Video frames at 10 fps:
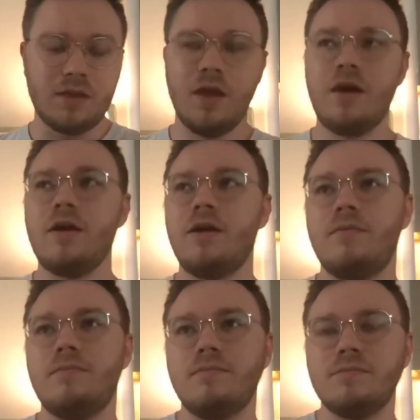
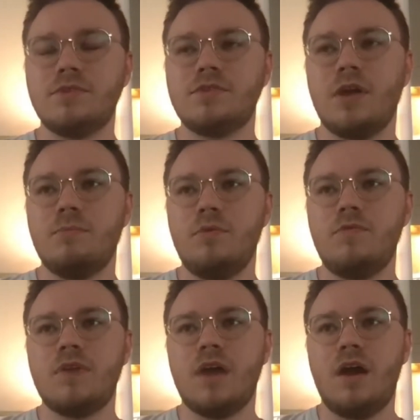Um, so I moved
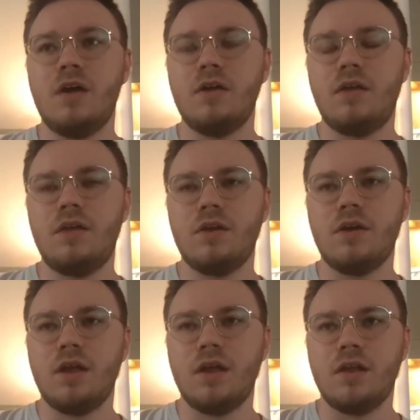out
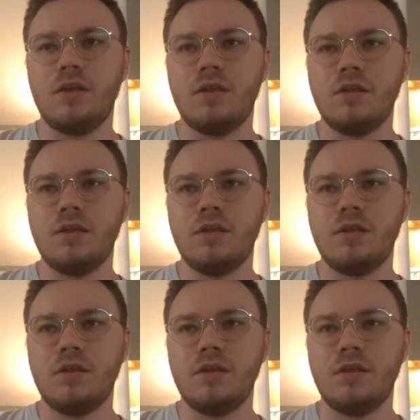here in